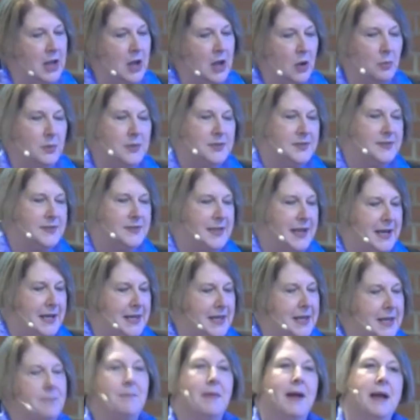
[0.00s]
would say
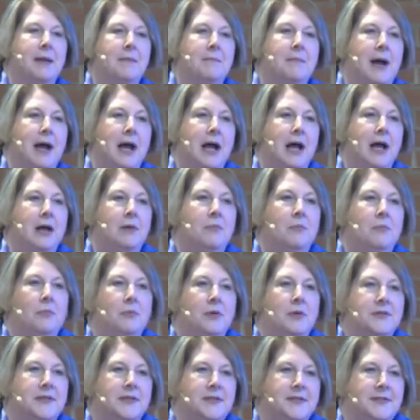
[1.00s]
that my mom
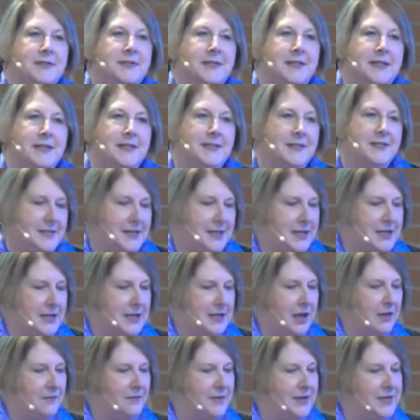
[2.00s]
was a citizen
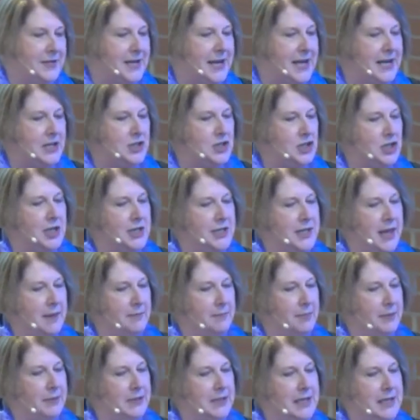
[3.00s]
of a nation that
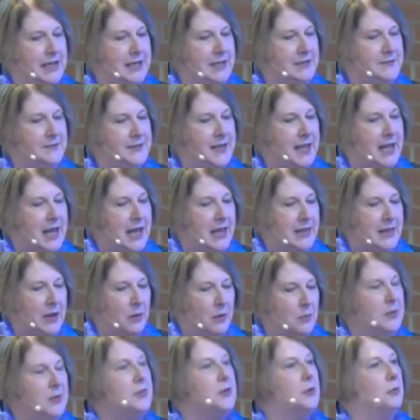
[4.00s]
believes that
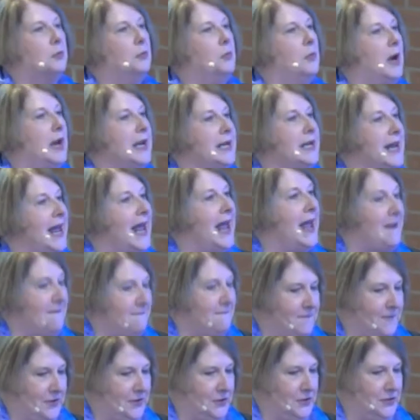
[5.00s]
with the right
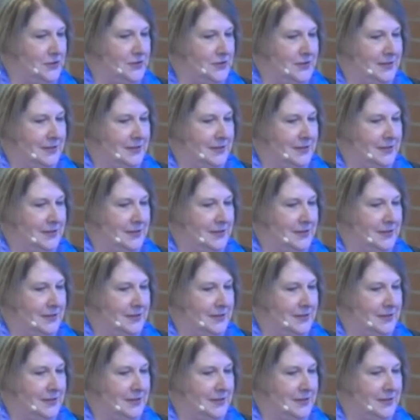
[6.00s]
effort,